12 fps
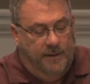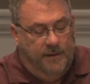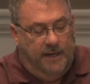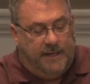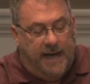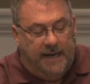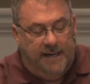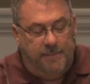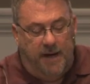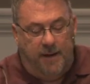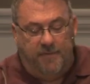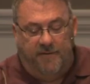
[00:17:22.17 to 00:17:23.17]
A godly
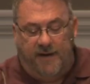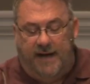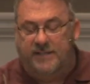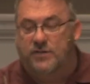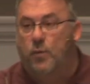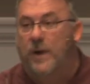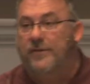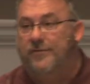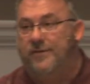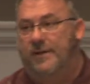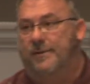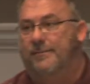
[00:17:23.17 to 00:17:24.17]
mom provides
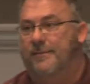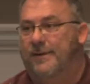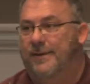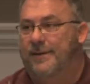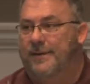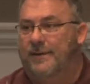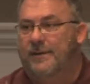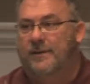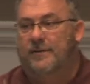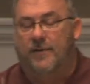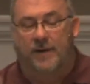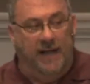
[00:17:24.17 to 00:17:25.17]
wisdom
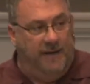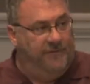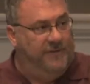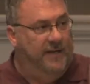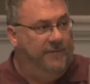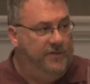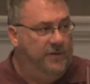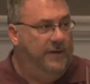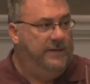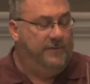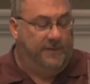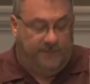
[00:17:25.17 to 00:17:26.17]
for life's tough
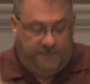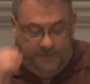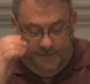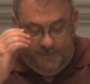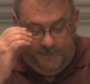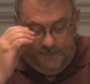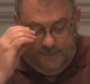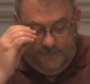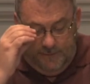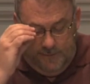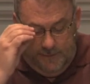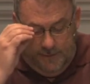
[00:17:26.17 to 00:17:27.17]
choices.
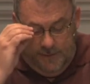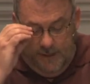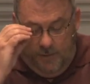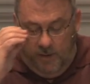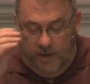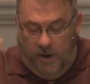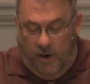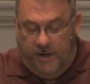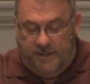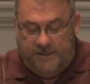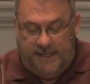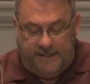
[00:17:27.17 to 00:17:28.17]
One of the
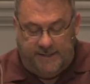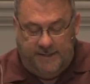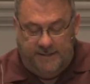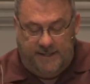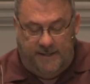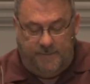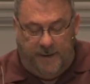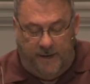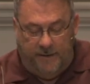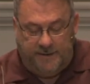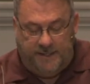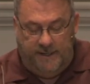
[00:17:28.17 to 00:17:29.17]
hardest lessons that
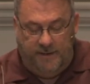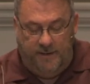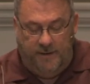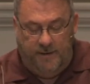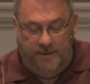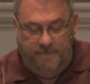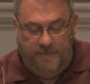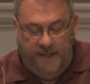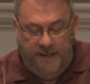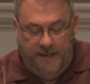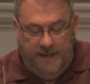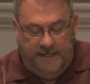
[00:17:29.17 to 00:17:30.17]
parents can learn
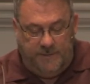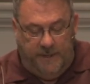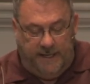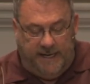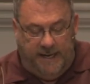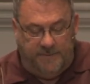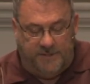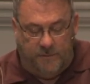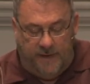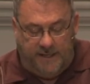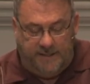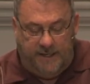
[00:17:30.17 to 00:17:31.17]
is when it comes to
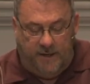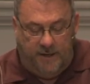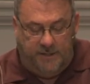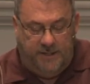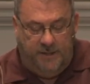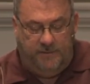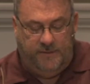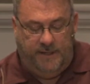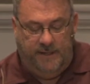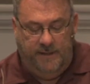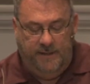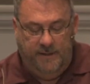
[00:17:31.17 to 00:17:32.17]
raising our
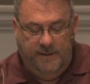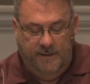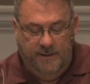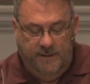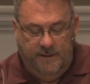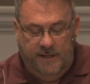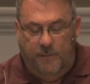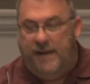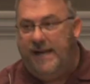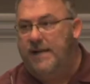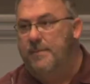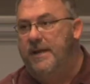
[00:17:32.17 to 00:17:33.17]
children, that we
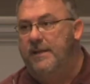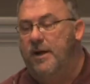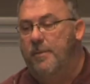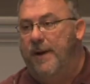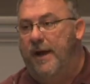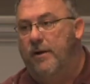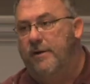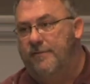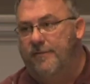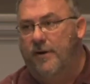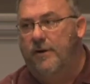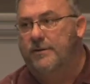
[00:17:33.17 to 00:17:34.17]
need to be their parent
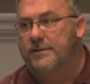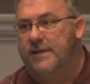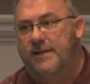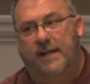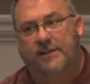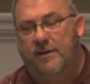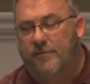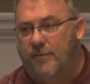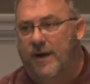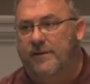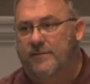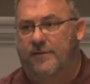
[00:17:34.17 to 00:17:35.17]
first and not their
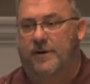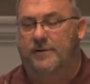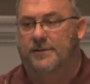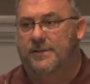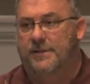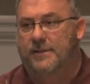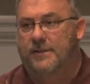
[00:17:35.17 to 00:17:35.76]
friend first.